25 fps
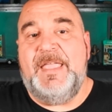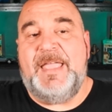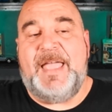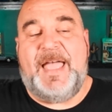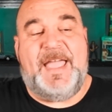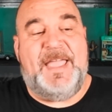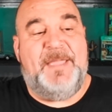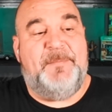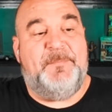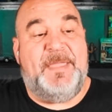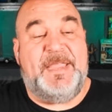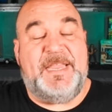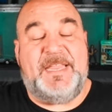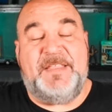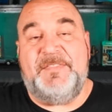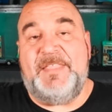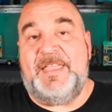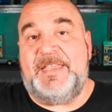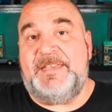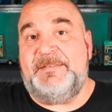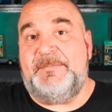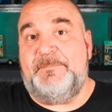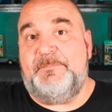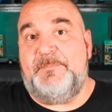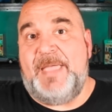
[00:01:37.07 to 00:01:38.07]
I am making
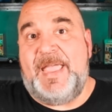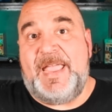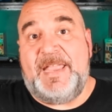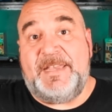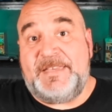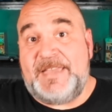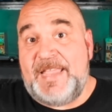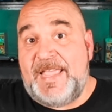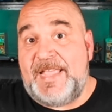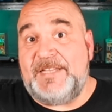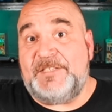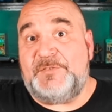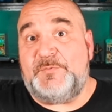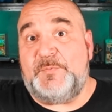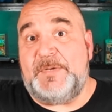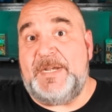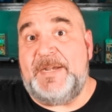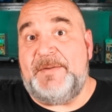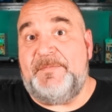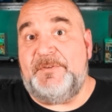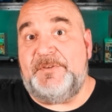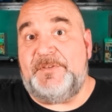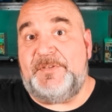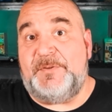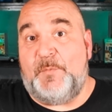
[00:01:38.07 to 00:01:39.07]
that mad dash
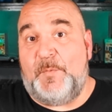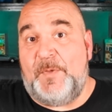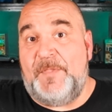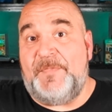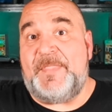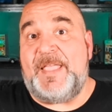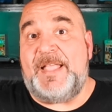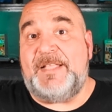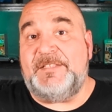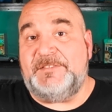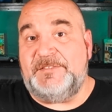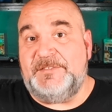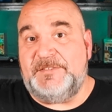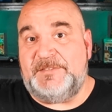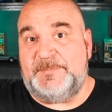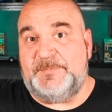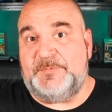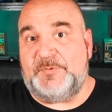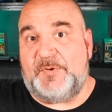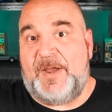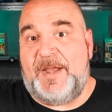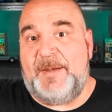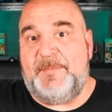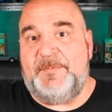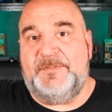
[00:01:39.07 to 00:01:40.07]
whatever to 1,000
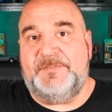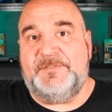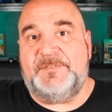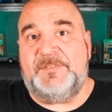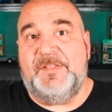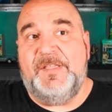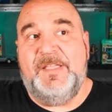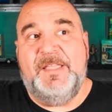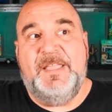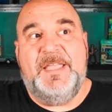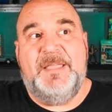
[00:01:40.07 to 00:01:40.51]
subscribers.